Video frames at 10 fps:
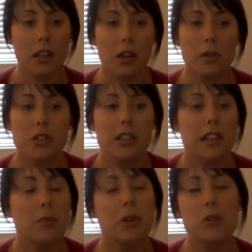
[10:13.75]
you know, just
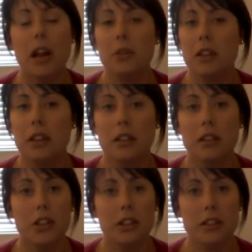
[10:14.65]
keep you grounded
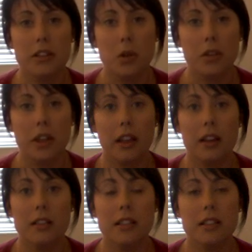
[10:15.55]
during this whole
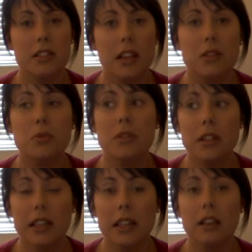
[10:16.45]
thing, because it's
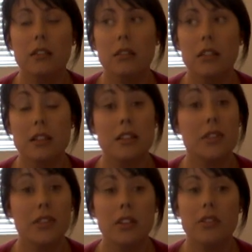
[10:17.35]
really, it's a
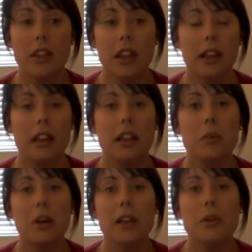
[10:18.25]
difficult thing. And
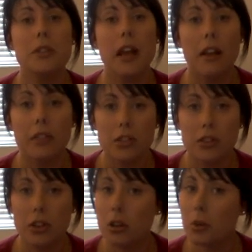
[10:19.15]
anybody who's ever
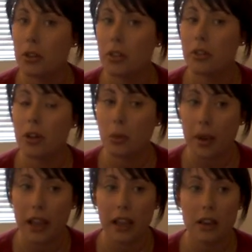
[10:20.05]
struggled with their
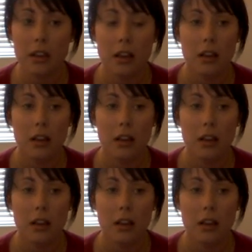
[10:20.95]
weight,